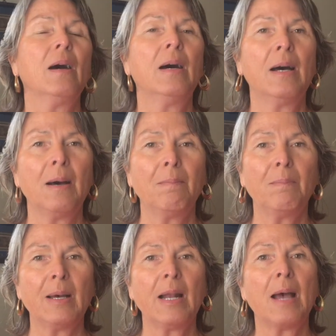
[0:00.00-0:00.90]

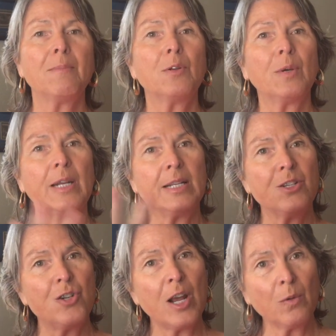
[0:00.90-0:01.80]
But I'm doing
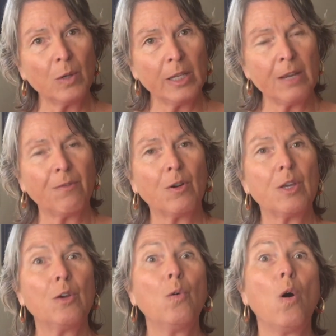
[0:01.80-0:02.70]
it generally for
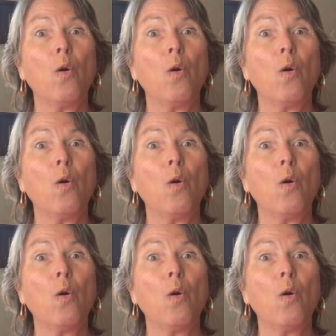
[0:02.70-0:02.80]
you,